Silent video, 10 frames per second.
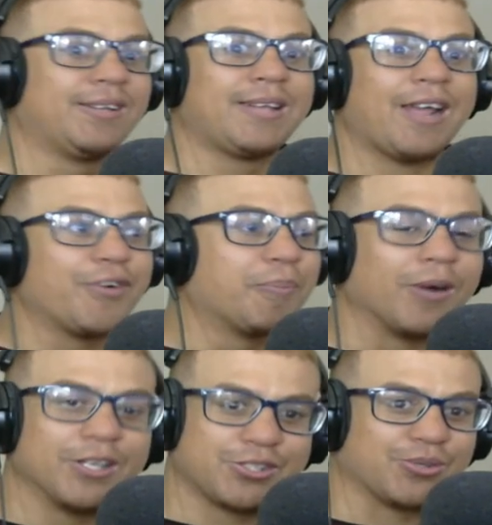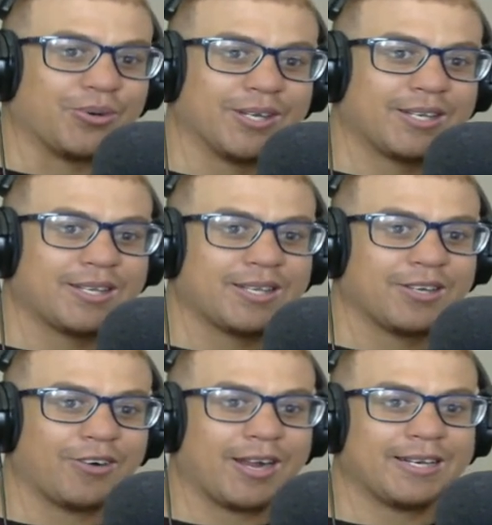everybody saw it,
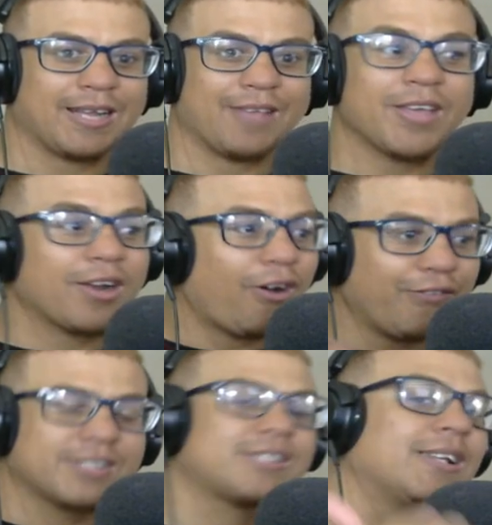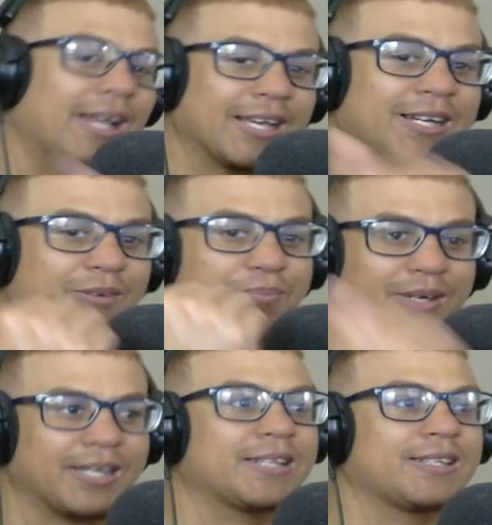right? And then obviously, like I
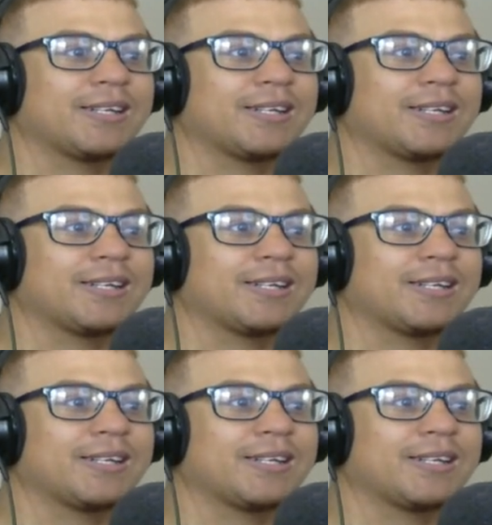predicted,